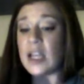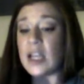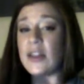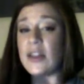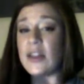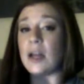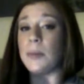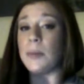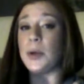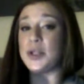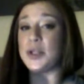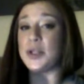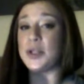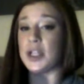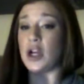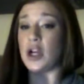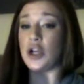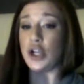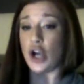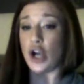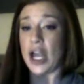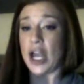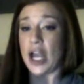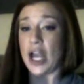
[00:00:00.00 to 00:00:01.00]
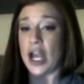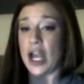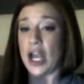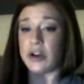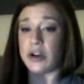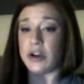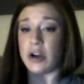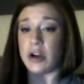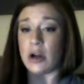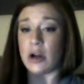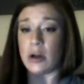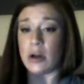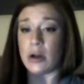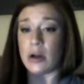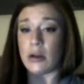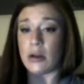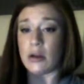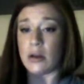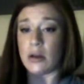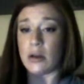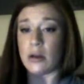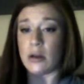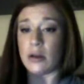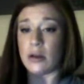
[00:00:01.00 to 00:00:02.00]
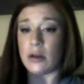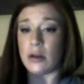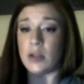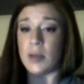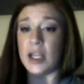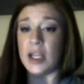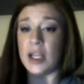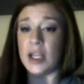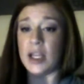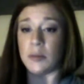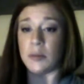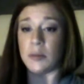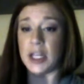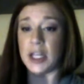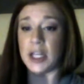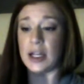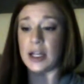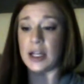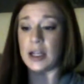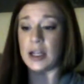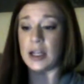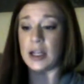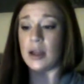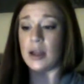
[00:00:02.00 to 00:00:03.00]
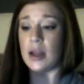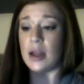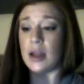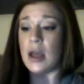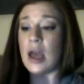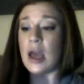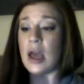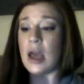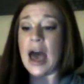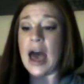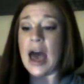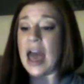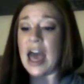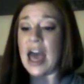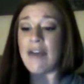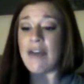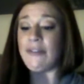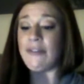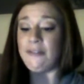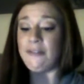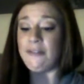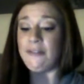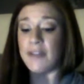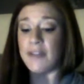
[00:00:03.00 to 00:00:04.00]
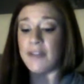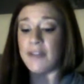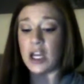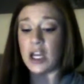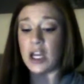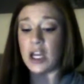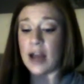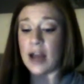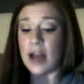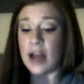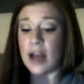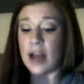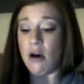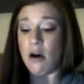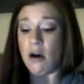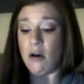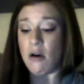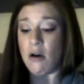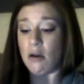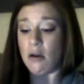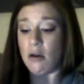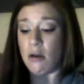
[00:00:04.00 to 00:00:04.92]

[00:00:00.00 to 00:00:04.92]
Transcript: And then it puts it on your calendar to be completed. I haven't figured out